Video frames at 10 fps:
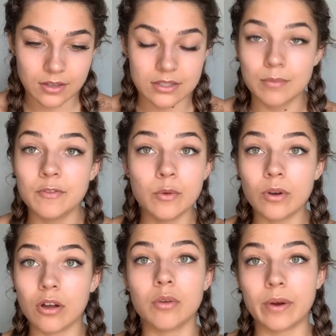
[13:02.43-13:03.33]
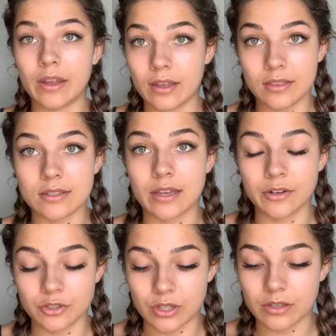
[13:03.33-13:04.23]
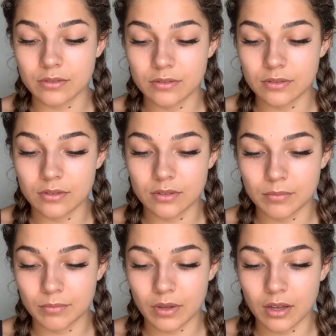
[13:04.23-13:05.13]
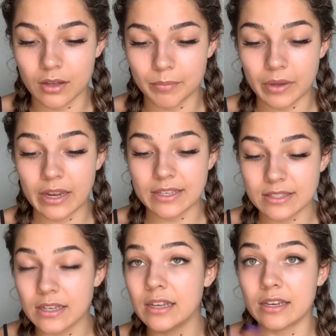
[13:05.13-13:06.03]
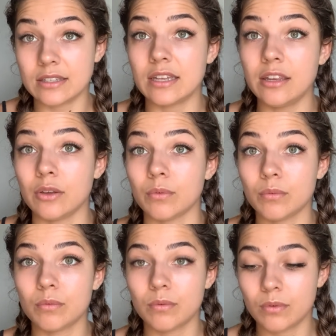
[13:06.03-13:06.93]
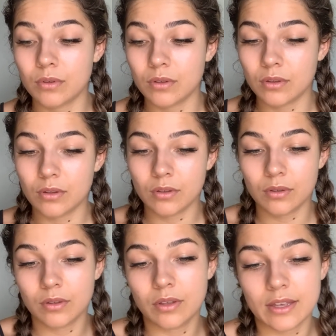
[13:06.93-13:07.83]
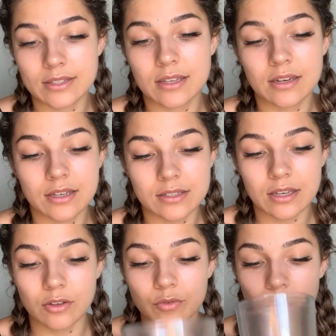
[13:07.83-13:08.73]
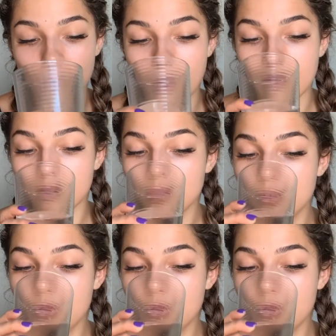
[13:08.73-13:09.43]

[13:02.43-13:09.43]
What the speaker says: Some of you are already in this energy, but it's gonna continue. It's gonna continue for a while.